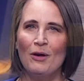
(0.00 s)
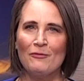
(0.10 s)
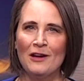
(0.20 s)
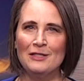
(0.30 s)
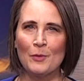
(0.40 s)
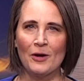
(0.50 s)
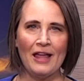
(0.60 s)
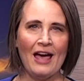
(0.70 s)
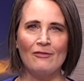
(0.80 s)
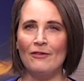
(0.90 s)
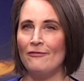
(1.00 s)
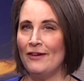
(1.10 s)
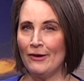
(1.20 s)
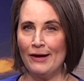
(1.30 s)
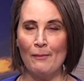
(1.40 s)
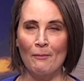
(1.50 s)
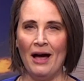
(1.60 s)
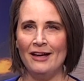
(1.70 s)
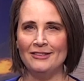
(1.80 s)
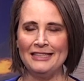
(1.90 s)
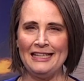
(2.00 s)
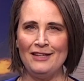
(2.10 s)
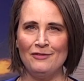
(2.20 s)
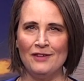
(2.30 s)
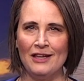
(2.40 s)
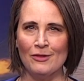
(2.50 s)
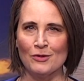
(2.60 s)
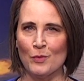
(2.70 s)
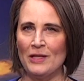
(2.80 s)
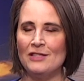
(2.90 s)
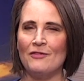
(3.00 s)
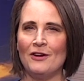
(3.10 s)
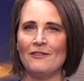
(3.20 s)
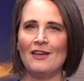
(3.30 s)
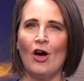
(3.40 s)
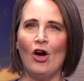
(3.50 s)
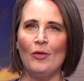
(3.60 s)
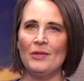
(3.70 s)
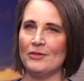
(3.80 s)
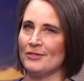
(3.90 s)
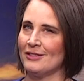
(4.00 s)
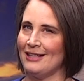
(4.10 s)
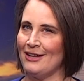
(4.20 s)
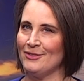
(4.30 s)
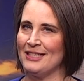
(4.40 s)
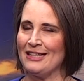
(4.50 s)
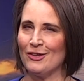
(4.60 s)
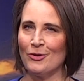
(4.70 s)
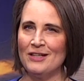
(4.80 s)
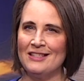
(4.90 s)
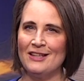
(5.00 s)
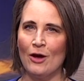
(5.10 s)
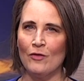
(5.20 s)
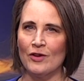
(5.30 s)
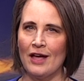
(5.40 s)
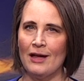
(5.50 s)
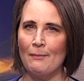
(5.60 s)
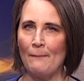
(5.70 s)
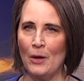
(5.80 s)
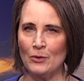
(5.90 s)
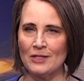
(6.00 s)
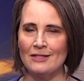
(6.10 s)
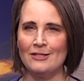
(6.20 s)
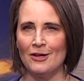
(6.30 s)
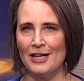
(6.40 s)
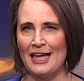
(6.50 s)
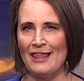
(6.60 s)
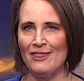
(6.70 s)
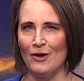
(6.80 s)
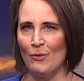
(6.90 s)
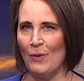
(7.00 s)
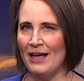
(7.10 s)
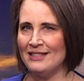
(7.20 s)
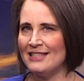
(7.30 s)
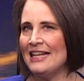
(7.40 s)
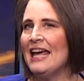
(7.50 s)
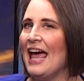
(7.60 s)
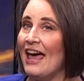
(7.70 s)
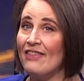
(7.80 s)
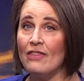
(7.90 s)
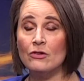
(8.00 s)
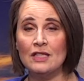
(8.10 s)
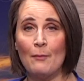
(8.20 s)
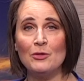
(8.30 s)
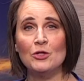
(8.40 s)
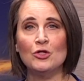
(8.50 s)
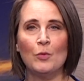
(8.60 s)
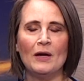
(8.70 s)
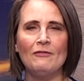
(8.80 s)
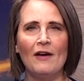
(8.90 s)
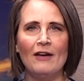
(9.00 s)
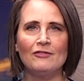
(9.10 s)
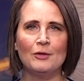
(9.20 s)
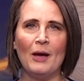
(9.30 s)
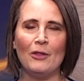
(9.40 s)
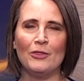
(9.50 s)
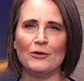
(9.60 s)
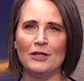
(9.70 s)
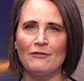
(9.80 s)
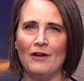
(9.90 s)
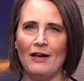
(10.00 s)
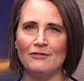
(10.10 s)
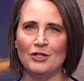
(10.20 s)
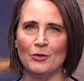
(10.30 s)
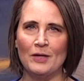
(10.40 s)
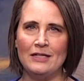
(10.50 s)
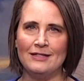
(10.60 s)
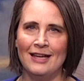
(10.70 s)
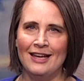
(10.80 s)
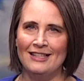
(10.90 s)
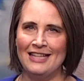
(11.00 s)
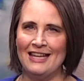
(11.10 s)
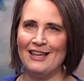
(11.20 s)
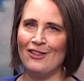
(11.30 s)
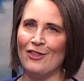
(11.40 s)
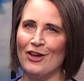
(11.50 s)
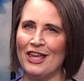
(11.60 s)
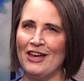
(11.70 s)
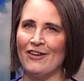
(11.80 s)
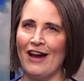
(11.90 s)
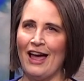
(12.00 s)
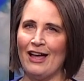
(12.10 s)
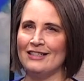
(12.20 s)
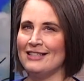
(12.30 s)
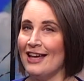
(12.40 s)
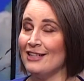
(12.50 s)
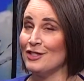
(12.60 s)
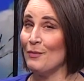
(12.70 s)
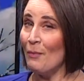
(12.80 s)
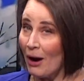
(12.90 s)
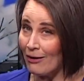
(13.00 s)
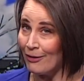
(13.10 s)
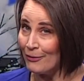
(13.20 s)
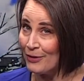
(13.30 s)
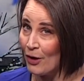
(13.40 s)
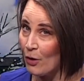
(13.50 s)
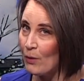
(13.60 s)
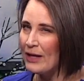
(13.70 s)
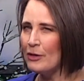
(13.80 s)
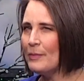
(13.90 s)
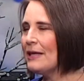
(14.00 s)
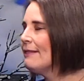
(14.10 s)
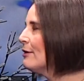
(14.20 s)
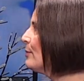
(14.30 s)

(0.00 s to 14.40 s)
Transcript: friends, we're going to have a very mild evening. Those winds fairly calm and those clouds increasing overnight, mostly starting in the west. And then those temperatures 25 to about 35 degrees. Taking a look here at tomorrow, though, it'll be a little